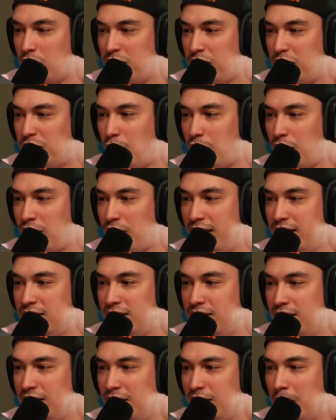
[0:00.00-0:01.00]
fore end,
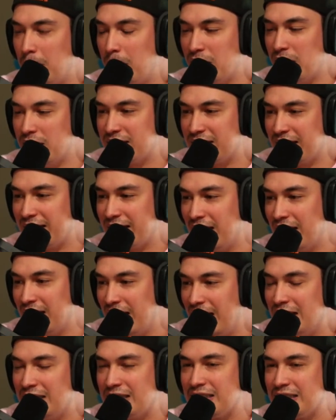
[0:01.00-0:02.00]
but it's like the
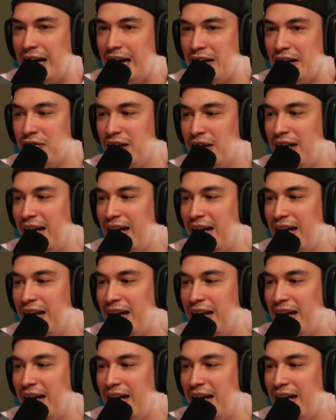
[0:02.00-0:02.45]
inside of it.